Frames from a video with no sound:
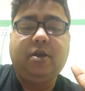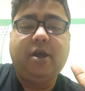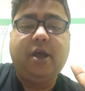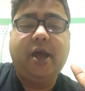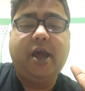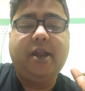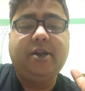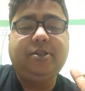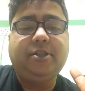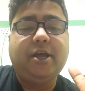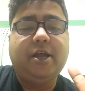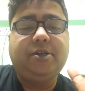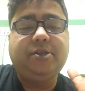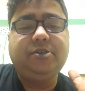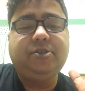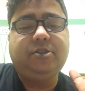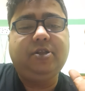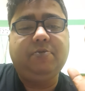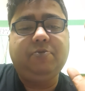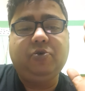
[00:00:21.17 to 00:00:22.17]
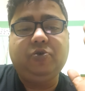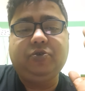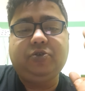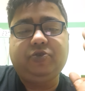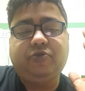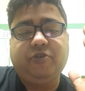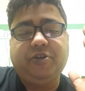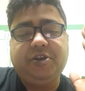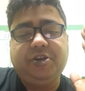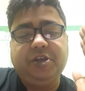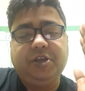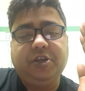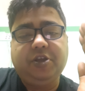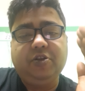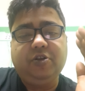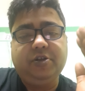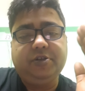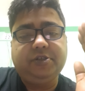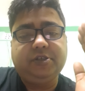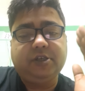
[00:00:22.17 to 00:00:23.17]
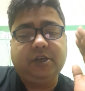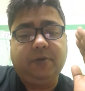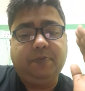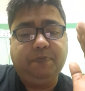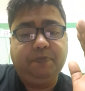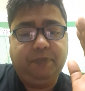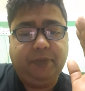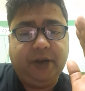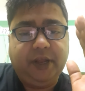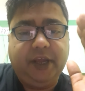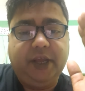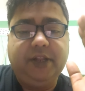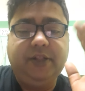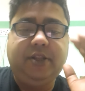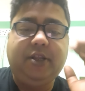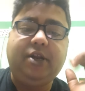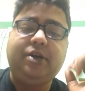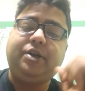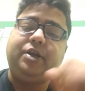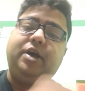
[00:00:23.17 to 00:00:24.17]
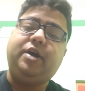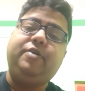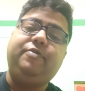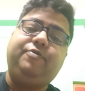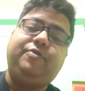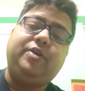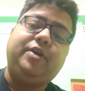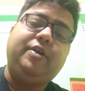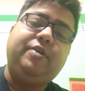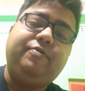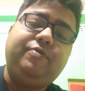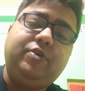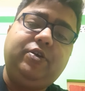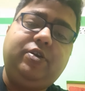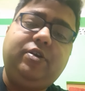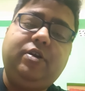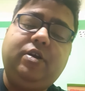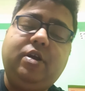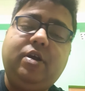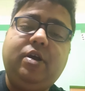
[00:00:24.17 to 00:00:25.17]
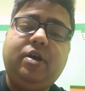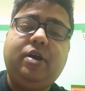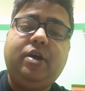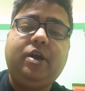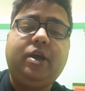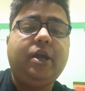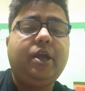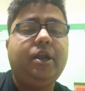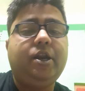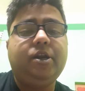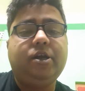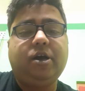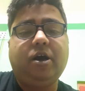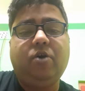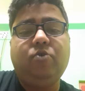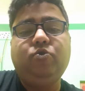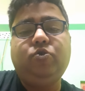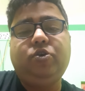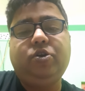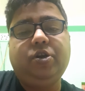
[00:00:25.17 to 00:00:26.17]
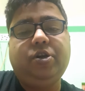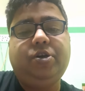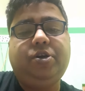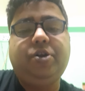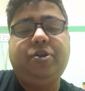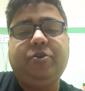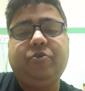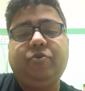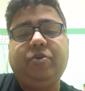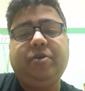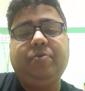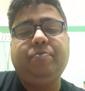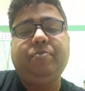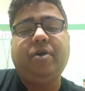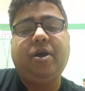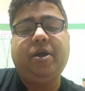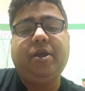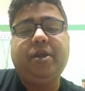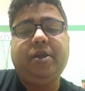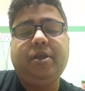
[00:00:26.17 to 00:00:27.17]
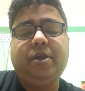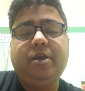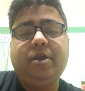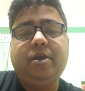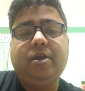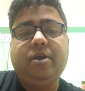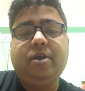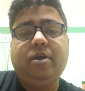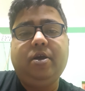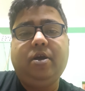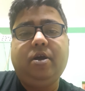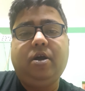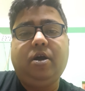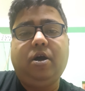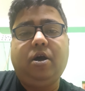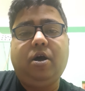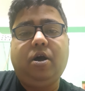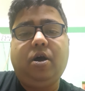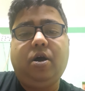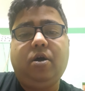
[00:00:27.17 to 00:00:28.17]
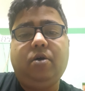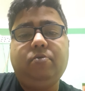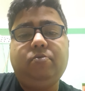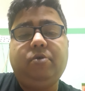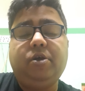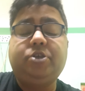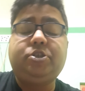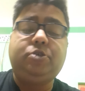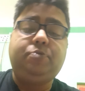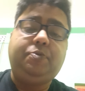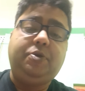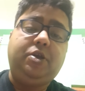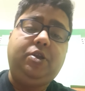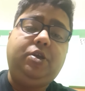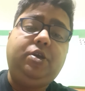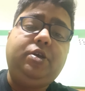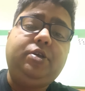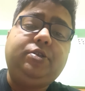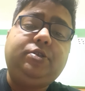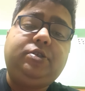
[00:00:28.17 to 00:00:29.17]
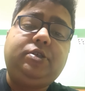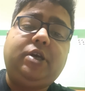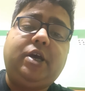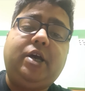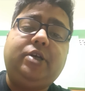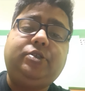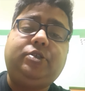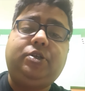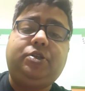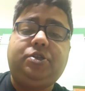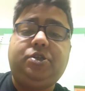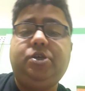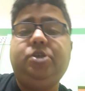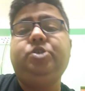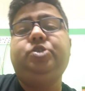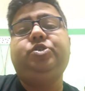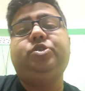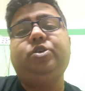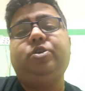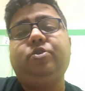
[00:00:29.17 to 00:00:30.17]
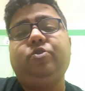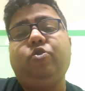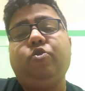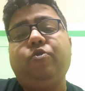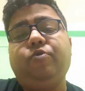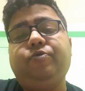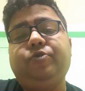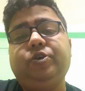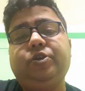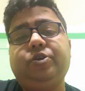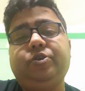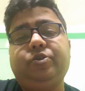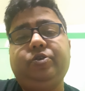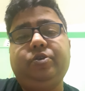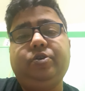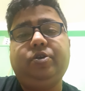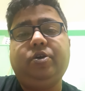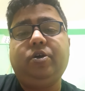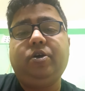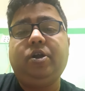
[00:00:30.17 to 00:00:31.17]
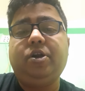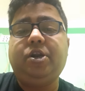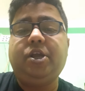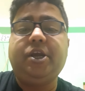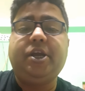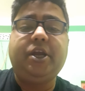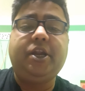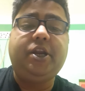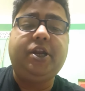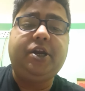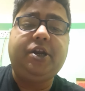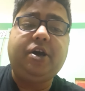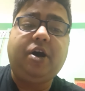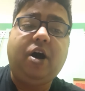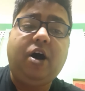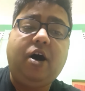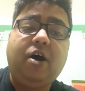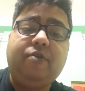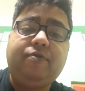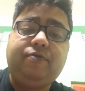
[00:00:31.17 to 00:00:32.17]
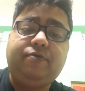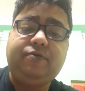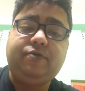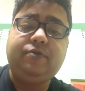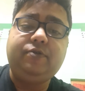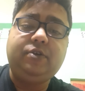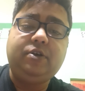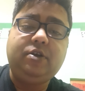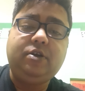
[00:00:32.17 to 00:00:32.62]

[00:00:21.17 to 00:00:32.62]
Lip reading: And that is the most ridiculous complaint that I have ever encountered during my experience as a teacher over a decade and a half.